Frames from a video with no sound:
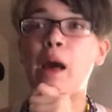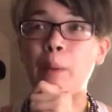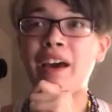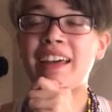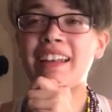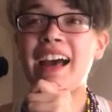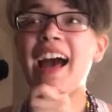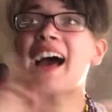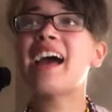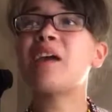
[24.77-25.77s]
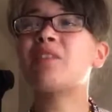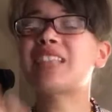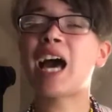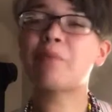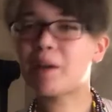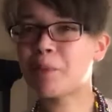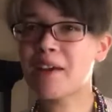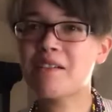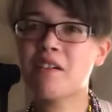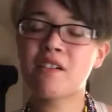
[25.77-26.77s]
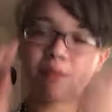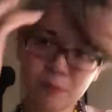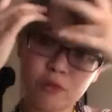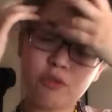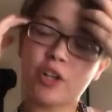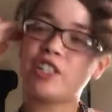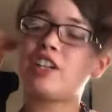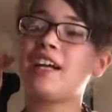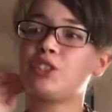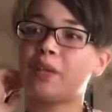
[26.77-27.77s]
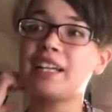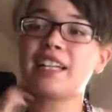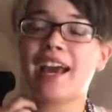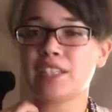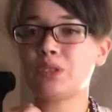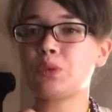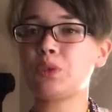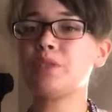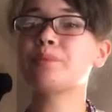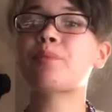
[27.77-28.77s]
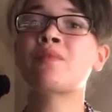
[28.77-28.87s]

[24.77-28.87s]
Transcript: when I was on my break before graduating high school,